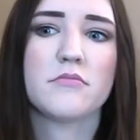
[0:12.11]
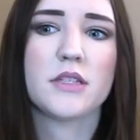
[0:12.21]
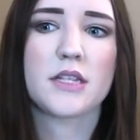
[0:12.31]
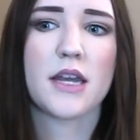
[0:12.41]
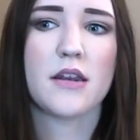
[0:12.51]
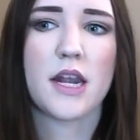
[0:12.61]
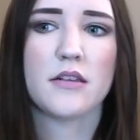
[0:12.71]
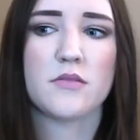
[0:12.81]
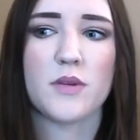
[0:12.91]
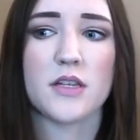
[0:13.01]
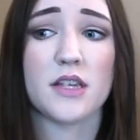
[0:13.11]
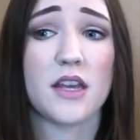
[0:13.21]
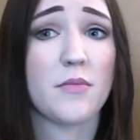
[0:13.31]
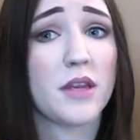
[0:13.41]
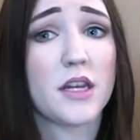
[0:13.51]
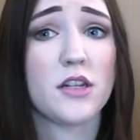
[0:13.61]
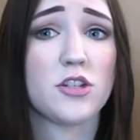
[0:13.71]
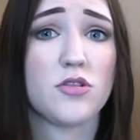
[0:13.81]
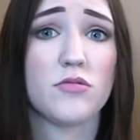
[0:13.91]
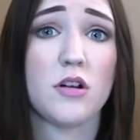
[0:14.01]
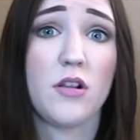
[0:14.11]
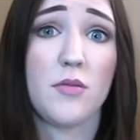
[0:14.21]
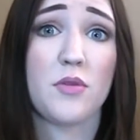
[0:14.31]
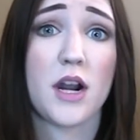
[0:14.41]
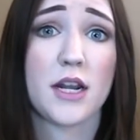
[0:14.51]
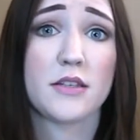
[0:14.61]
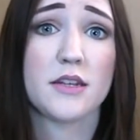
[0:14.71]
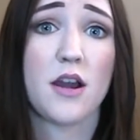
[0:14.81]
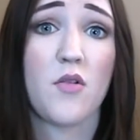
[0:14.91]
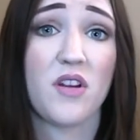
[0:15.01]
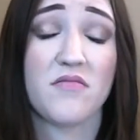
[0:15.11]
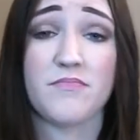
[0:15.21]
It's kind of nice because I am getting to use all the products now and